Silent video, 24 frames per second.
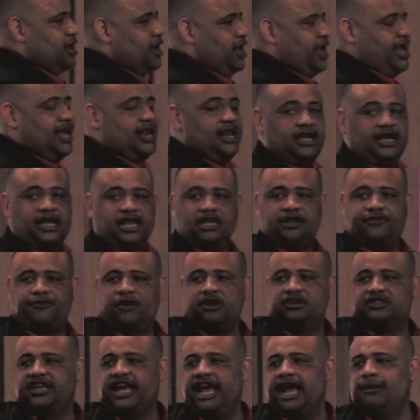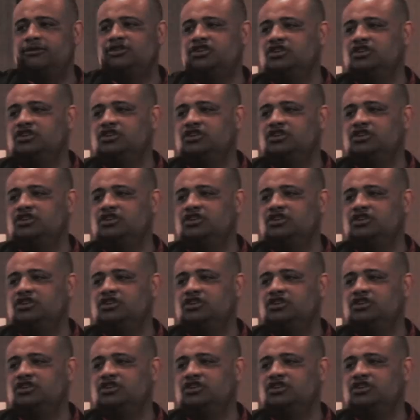He didn't get his first game